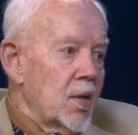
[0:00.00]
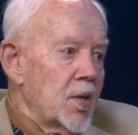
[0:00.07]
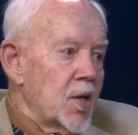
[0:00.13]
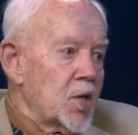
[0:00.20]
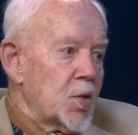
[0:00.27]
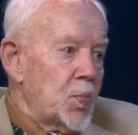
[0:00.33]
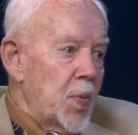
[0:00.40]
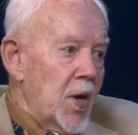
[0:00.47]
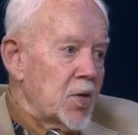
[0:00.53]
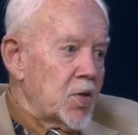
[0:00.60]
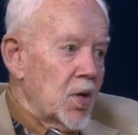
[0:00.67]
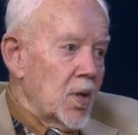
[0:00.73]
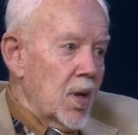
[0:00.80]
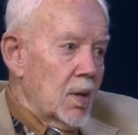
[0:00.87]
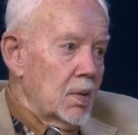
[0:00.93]
the
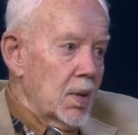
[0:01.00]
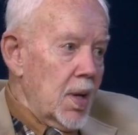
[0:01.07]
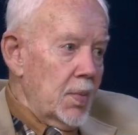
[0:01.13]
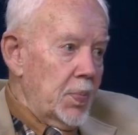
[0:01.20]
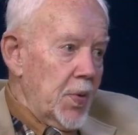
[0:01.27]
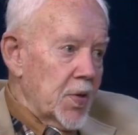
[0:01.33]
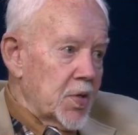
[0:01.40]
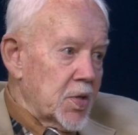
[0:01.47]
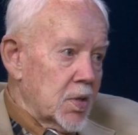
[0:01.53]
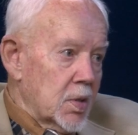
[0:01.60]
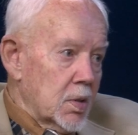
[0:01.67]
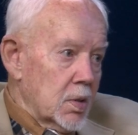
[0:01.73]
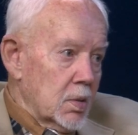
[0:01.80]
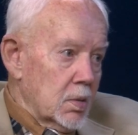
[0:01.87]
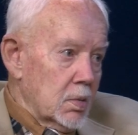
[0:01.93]
Special Olympics